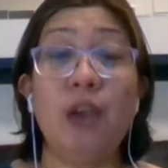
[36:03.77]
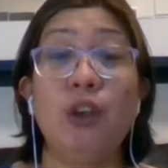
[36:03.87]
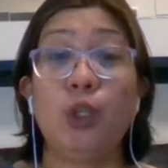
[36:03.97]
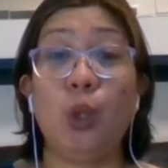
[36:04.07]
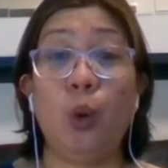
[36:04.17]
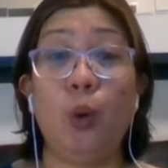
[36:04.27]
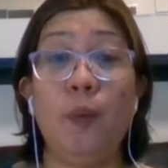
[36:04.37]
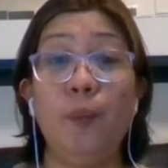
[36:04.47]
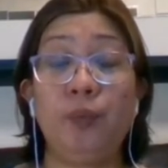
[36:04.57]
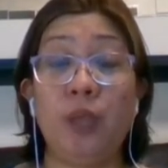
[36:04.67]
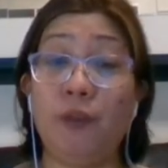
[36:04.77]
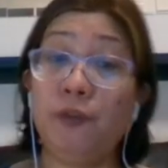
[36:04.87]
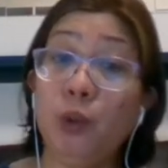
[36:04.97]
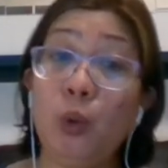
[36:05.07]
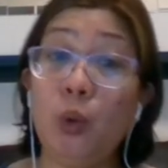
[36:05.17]
so if
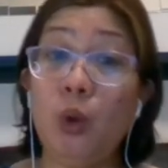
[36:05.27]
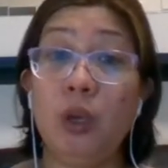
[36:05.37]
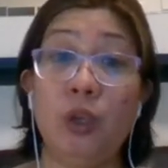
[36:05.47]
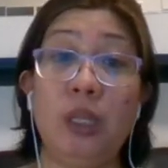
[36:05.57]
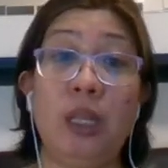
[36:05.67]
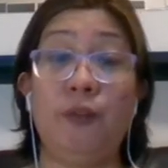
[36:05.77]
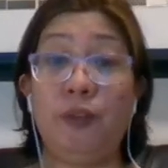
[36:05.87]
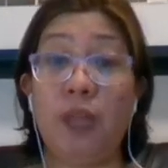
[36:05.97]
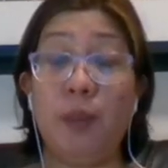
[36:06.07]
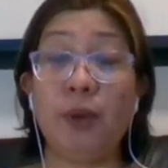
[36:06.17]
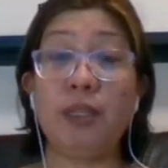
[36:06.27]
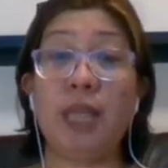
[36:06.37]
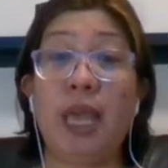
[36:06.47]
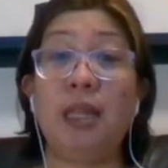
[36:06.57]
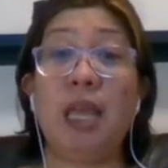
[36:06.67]
2, you need
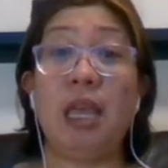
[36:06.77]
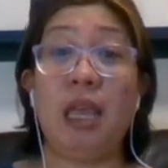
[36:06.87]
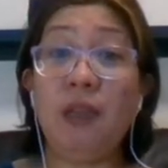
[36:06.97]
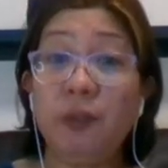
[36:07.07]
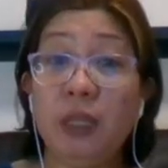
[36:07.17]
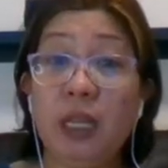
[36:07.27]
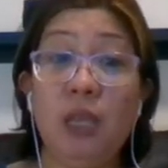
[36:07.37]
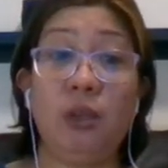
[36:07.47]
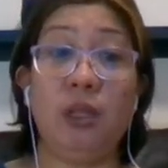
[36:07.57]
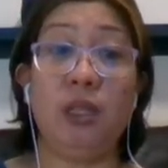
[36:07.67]
50%, if 3, you need